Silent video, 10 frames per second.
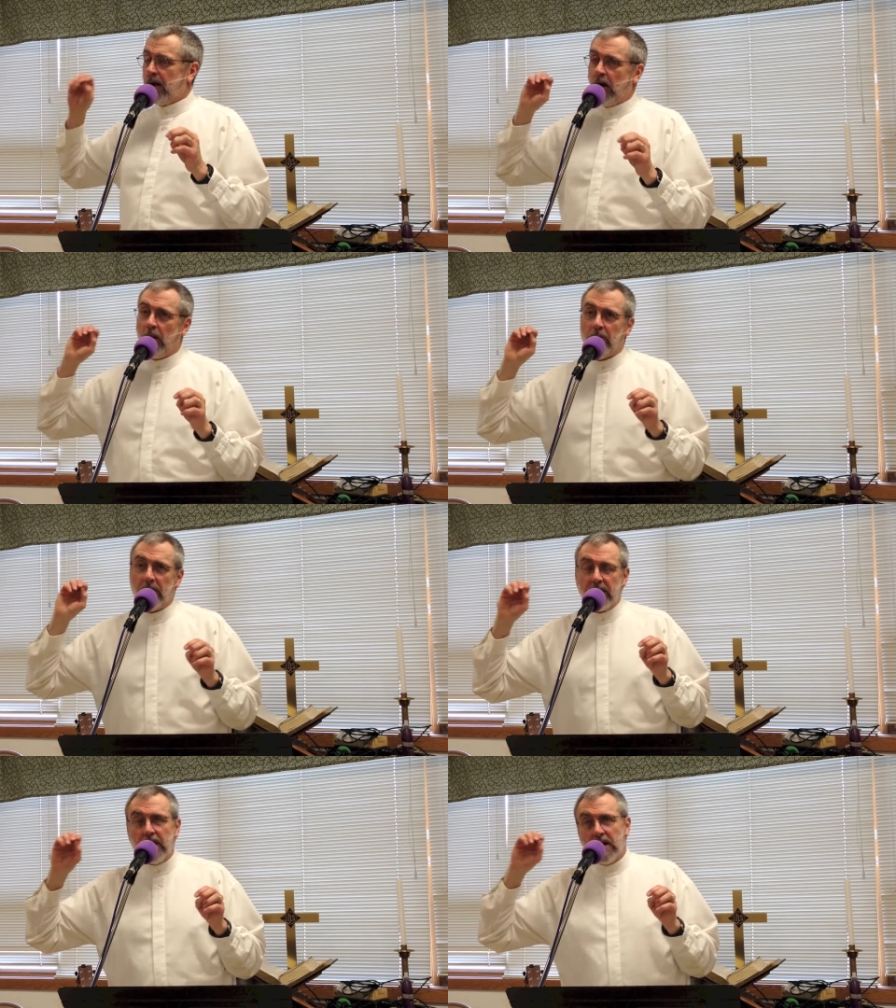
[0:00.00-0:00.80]
Uh,
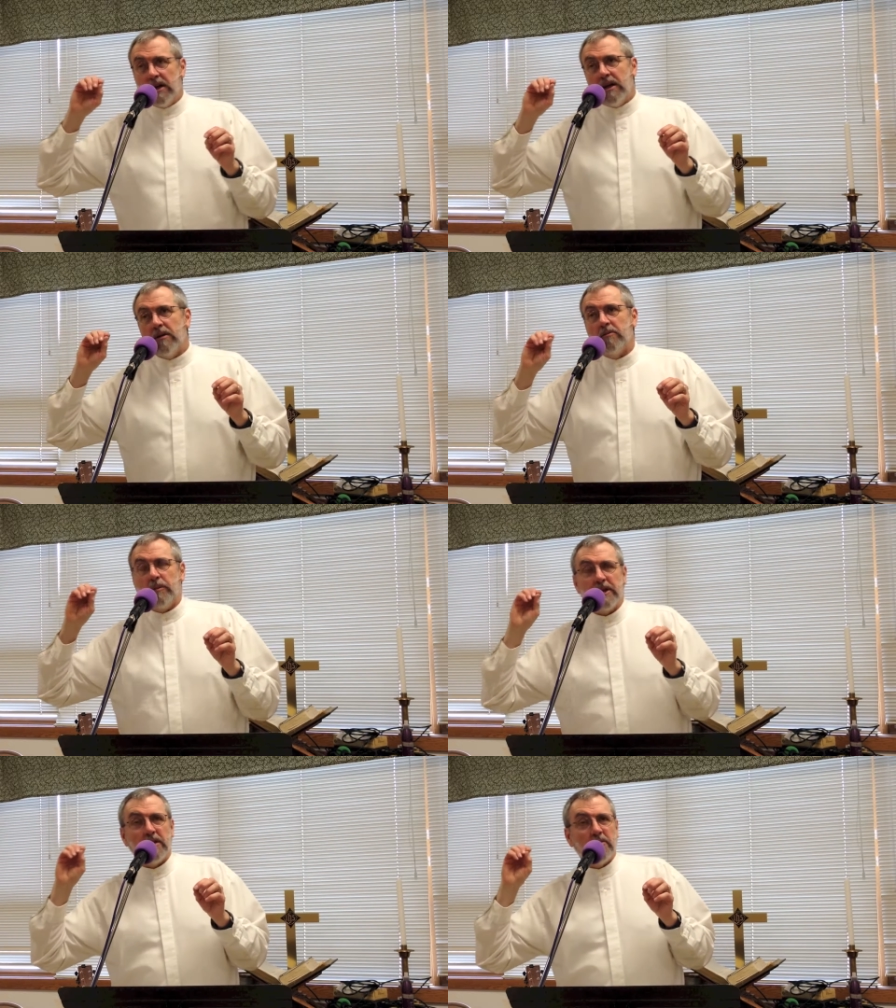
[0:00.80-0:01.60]
but
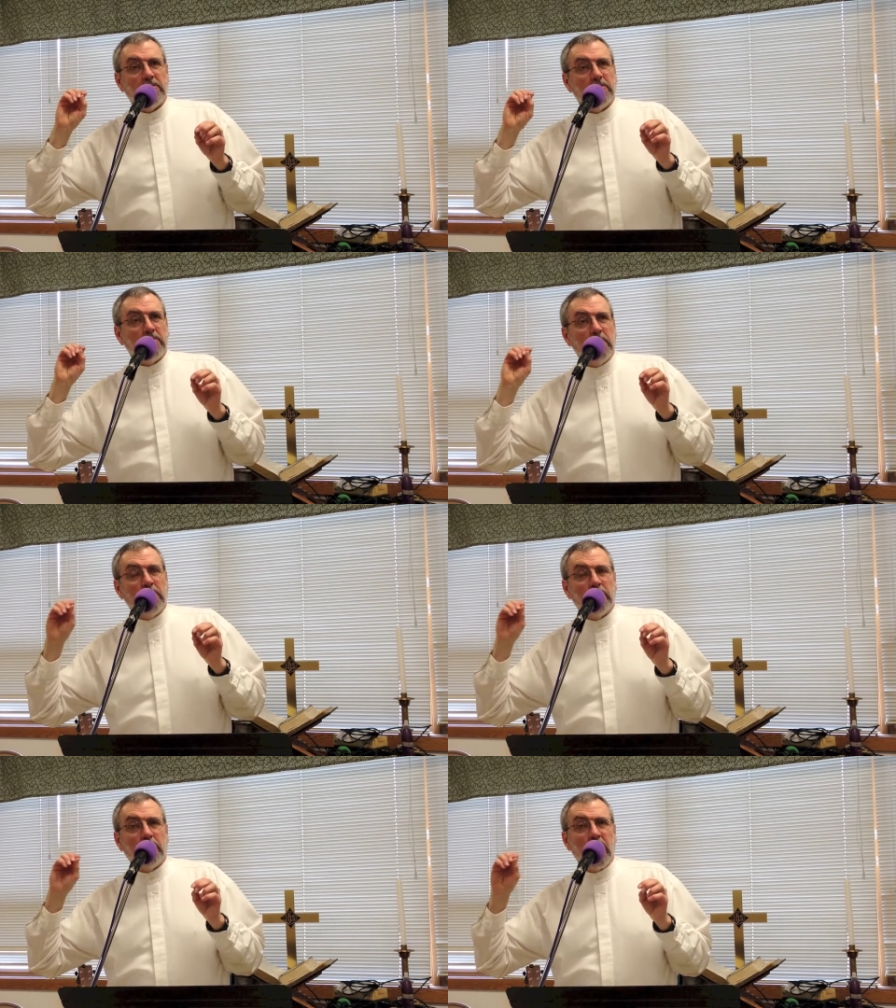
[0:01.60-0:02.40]
but
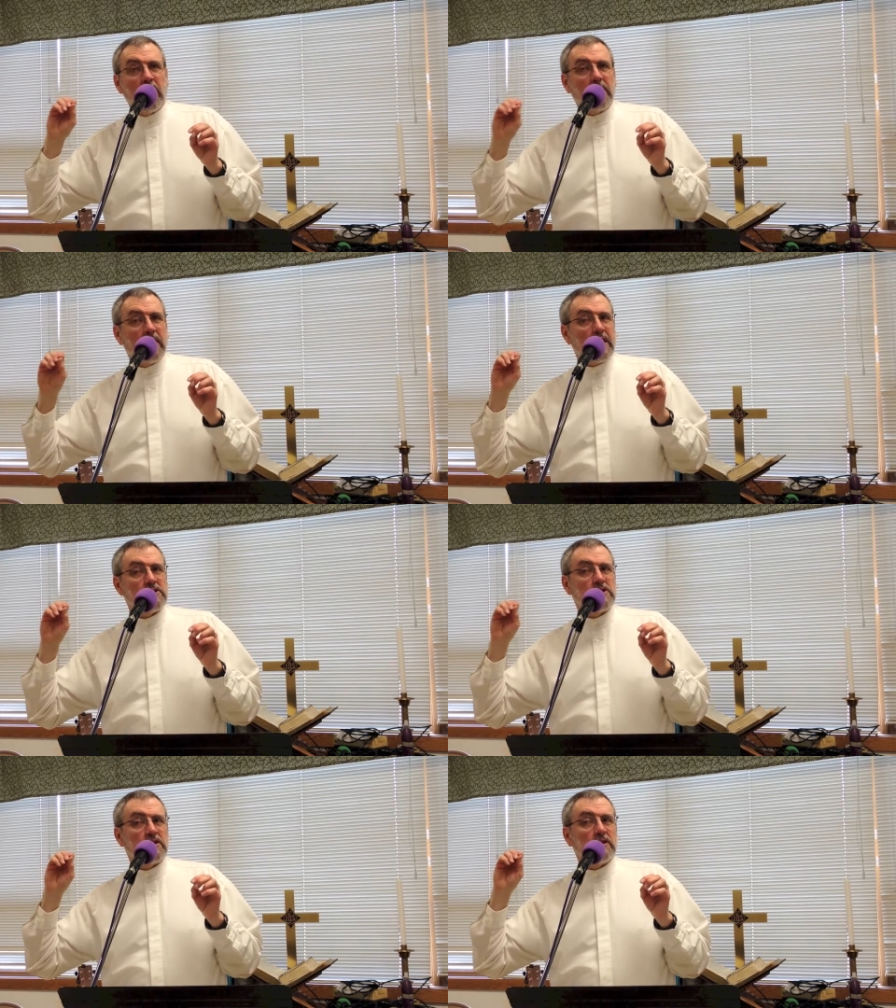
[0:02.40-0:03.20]
Mark has